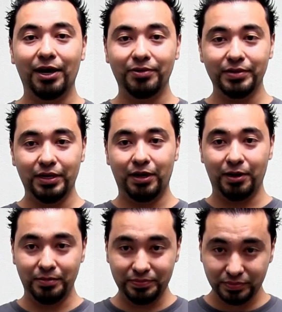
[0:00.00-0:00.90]
out
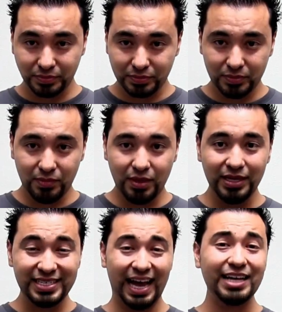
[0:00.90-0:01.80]

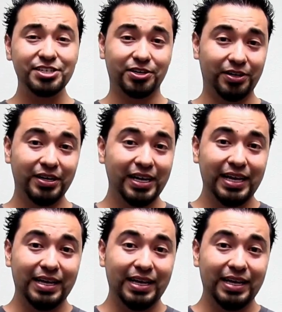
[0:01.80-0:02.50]
a Tasker.